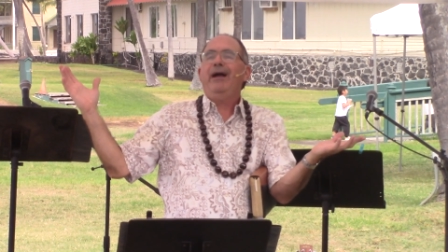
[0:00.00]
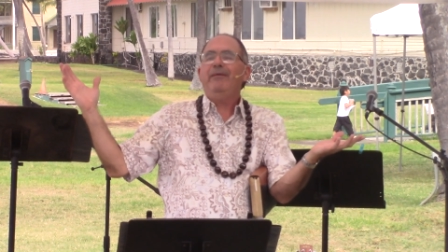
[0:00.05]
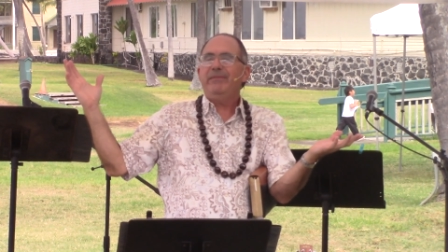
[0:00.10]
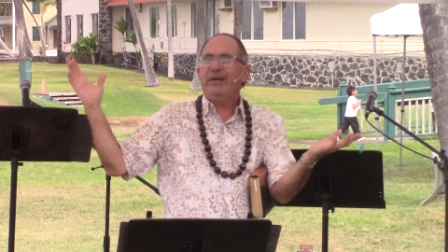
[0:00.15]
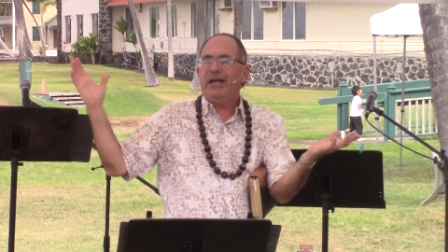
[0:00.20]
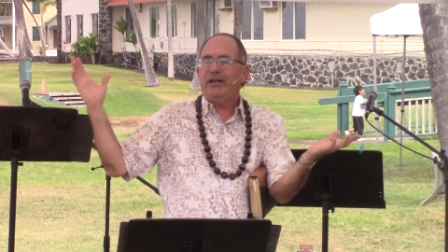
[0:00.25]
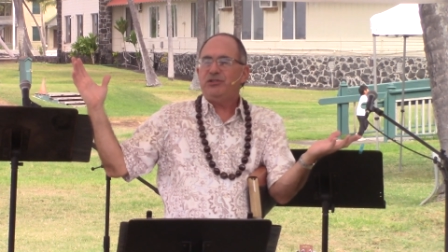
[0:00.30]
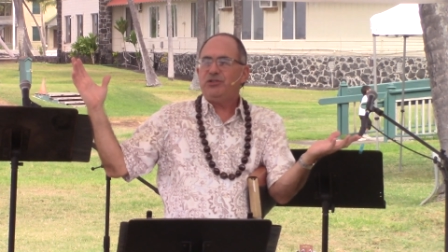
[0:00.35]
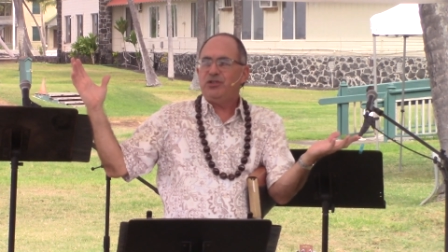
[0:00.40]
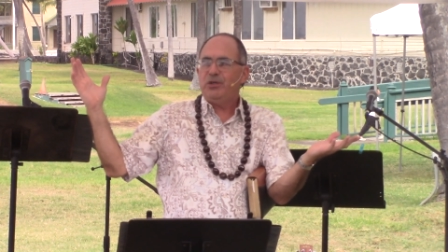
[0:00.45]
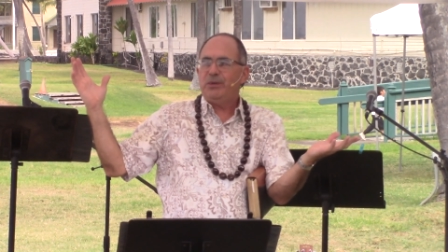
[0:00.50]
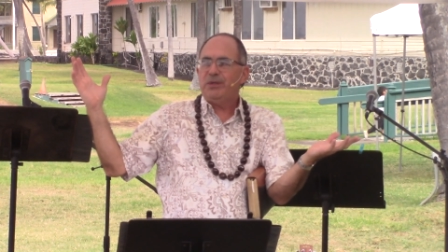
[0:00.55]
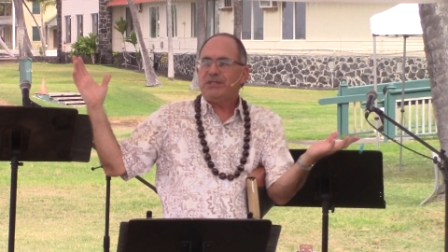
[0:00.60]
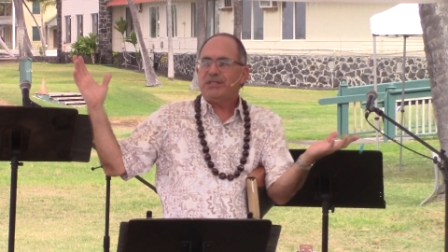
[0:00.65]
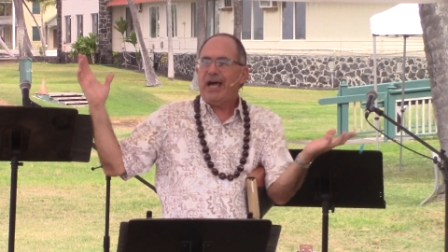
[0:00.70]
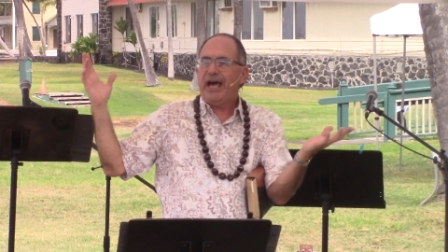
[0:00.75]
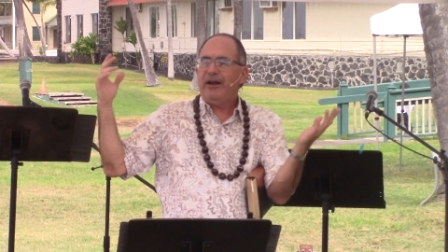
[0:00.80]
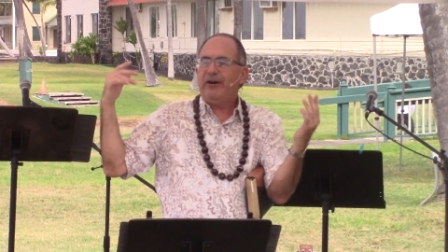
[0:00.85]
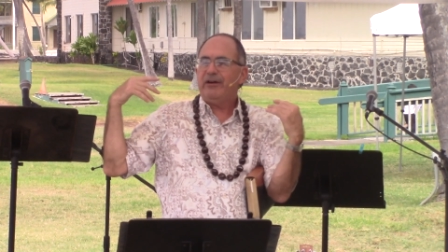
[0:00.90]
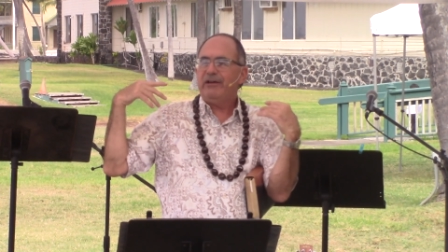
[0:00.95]
I'm not
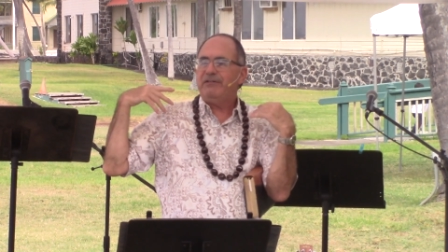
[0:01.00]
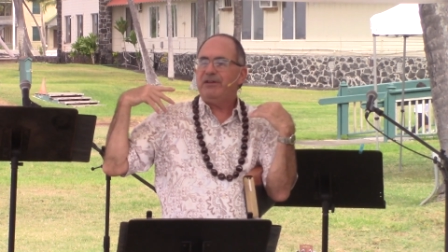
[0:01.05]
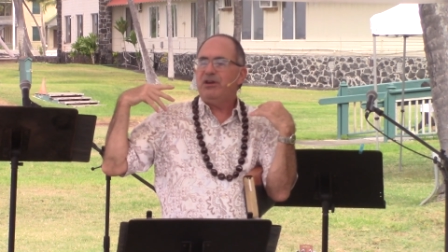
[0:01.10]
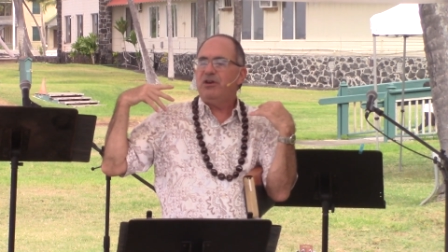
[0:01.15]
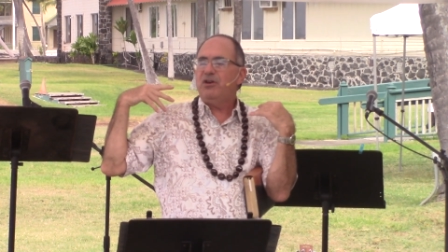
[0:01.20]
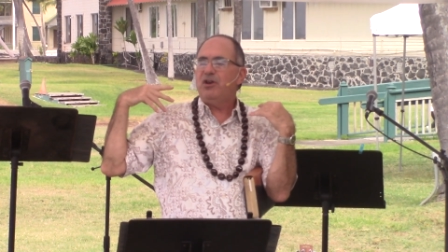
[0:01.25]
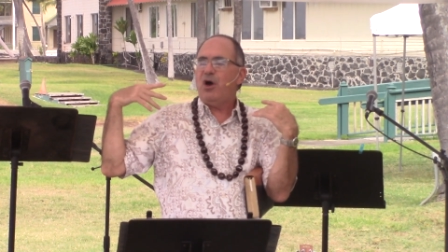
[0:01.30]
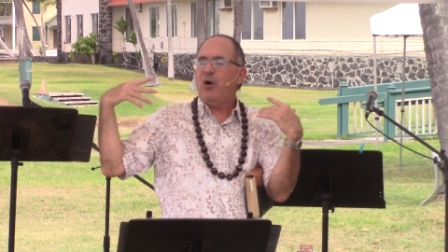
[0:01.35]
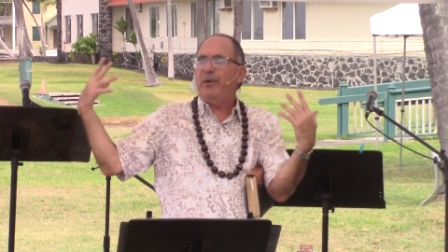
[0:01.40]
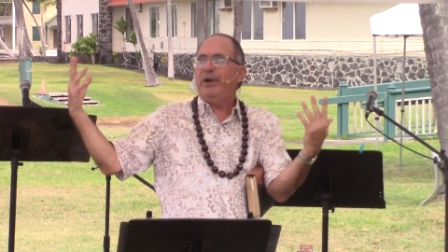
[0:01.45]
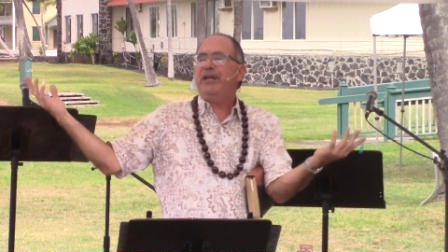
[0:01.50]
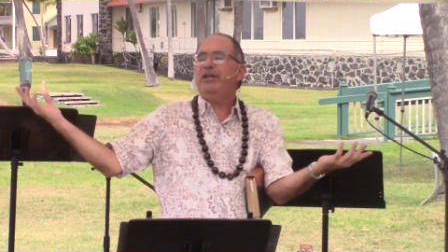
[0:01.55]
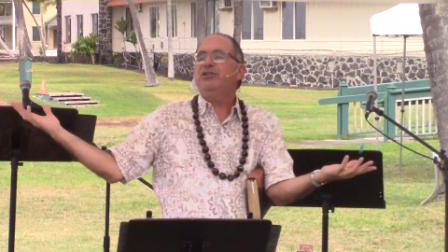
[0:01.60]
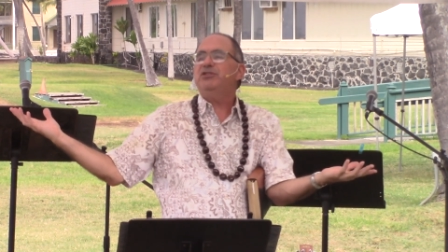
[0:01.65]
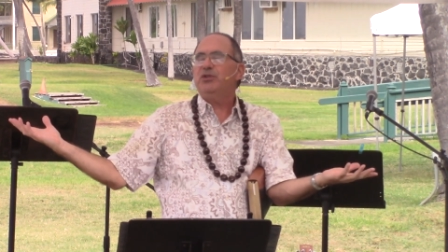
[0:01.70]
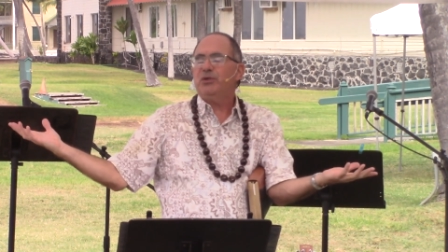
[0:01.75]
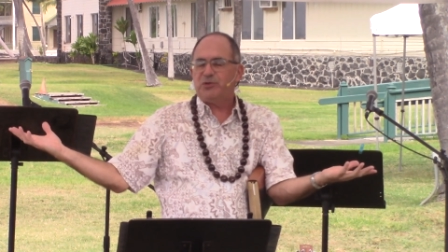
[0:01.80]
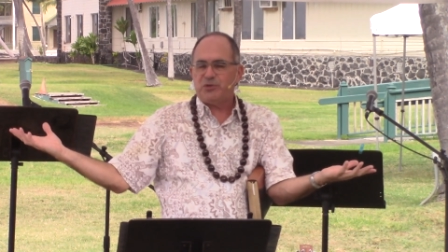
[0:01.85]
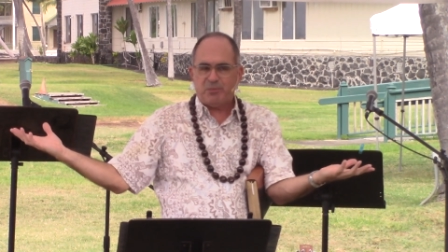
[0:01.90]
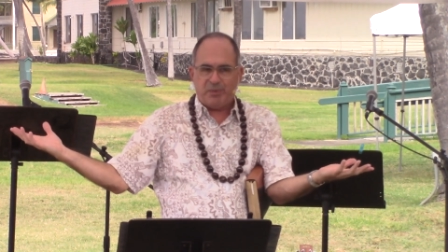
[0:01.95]
Jewish. I don't even know any
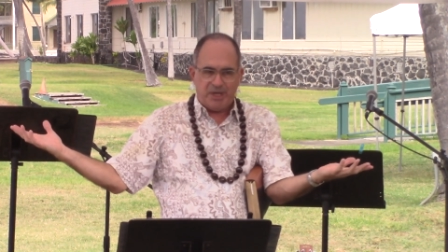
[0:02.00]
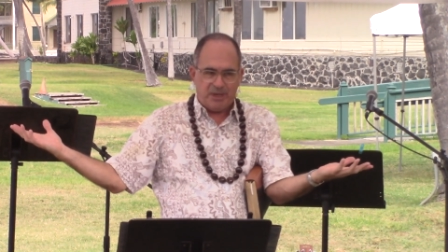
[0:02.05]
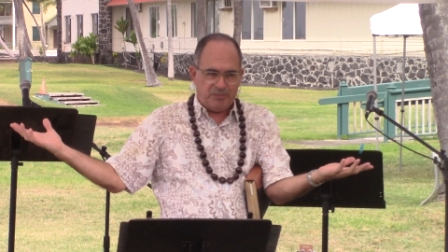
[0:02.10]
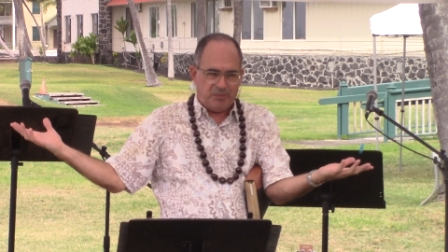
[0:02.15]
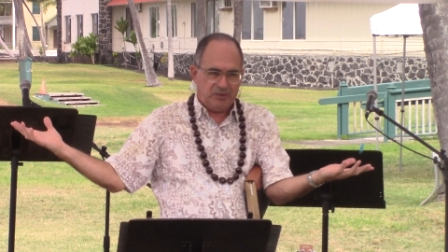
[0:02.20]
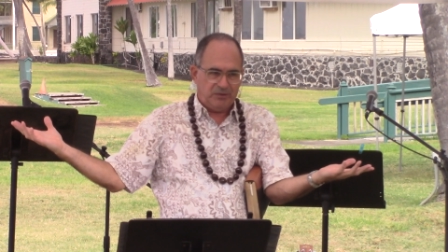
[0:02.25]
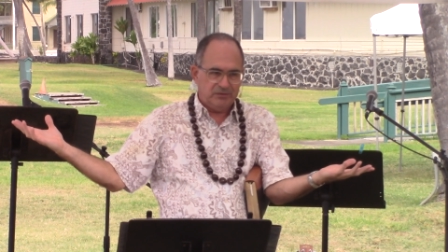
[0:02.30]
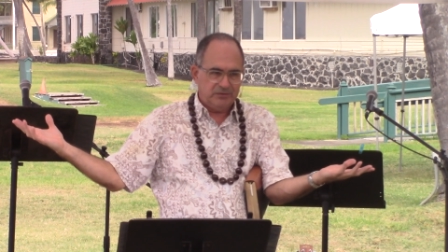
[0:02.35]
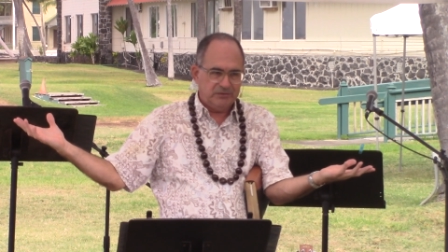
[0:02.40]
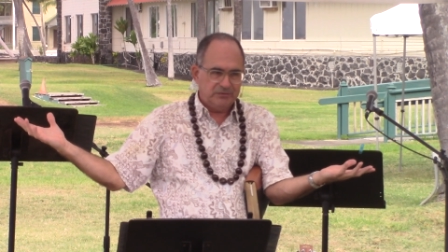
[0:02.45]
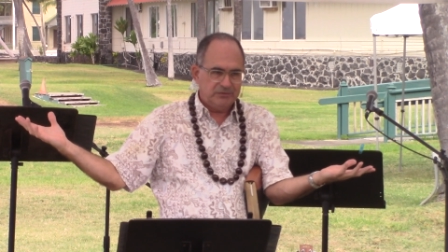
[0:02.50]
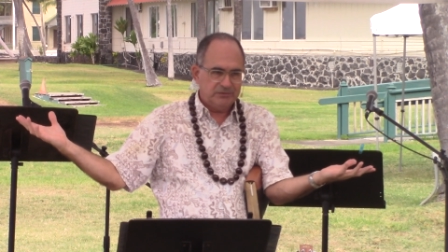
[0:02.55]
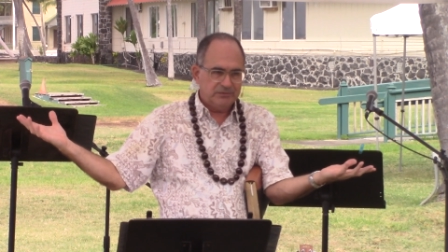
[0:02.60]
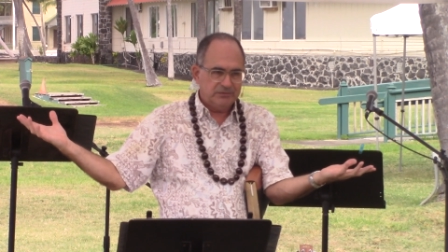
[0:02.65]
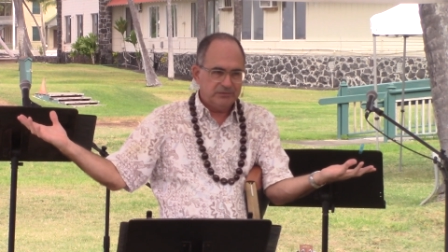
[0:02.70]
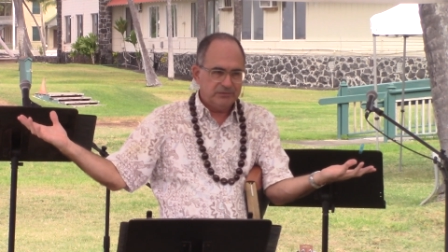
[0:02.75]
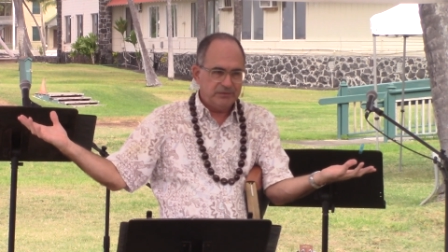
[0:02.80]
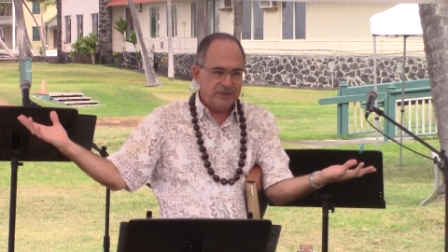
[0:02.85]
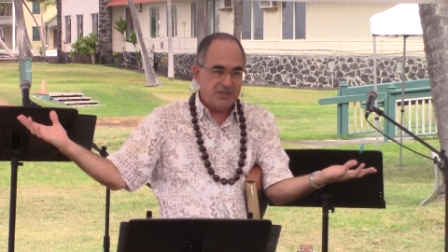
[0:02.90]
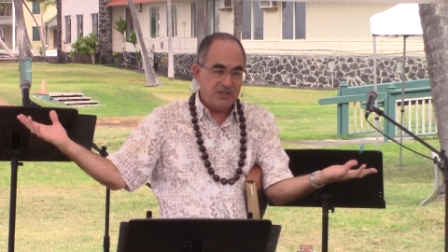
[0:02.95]
Jewish people.
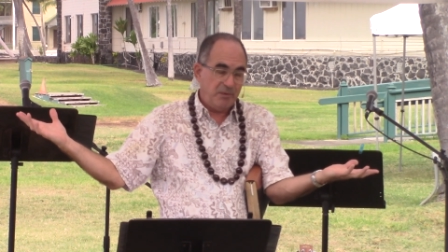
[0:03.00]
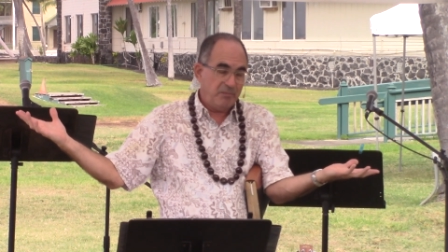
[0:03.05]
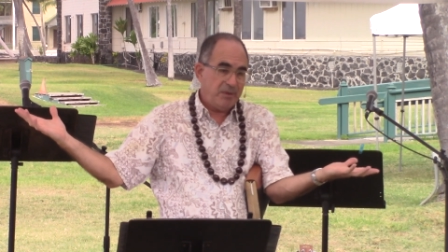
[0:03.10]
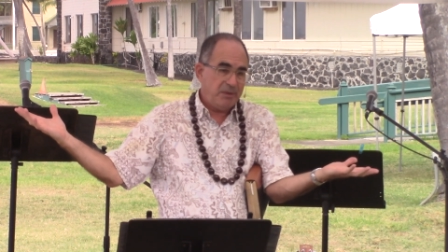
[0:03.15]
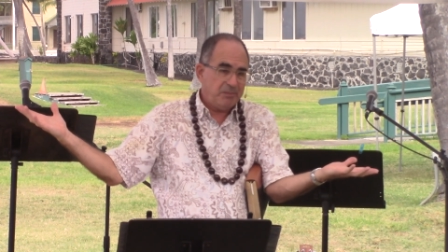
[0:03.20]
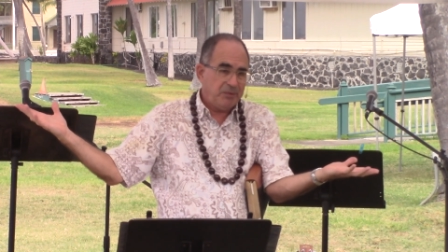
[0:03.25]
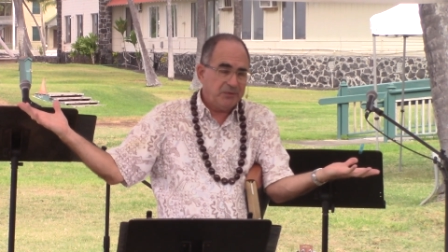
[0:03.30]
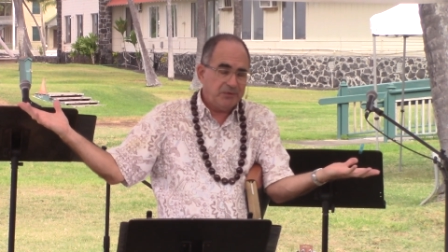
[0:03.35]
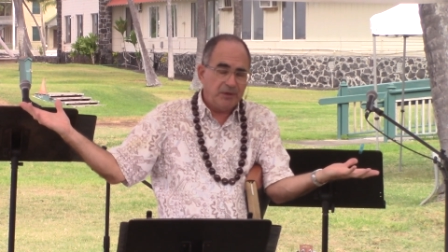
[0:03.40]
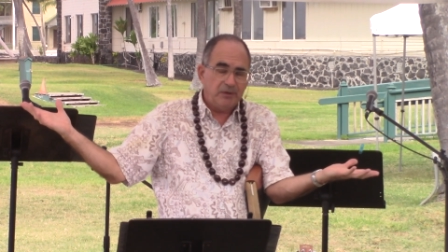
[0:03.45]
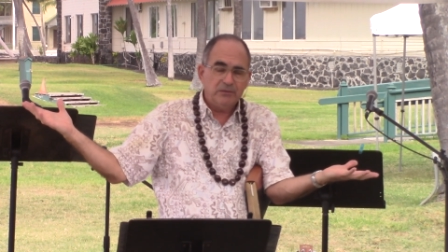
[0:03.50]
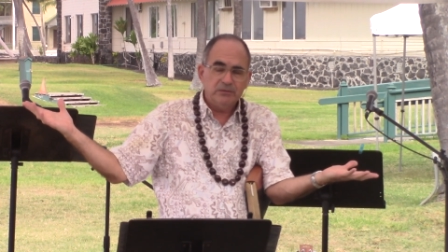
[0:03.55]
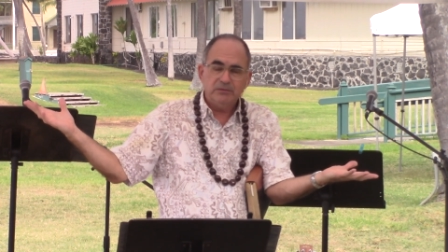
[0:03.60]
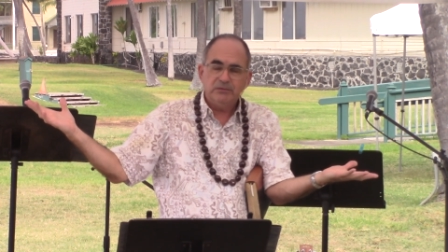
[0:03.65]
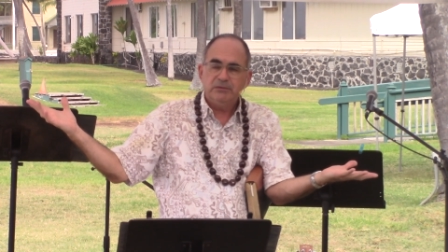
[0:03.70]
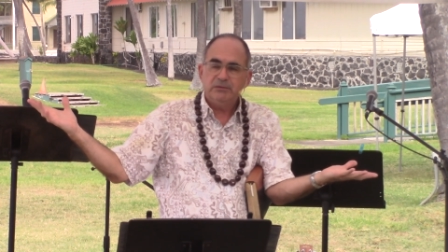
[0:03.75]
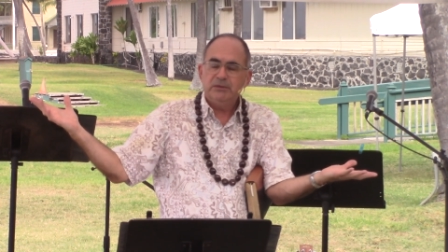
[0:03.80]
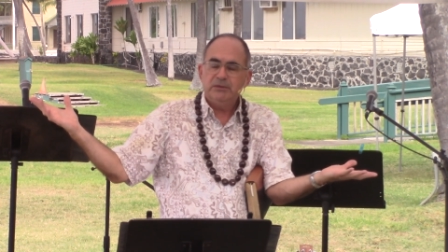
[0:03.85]
And some people don't.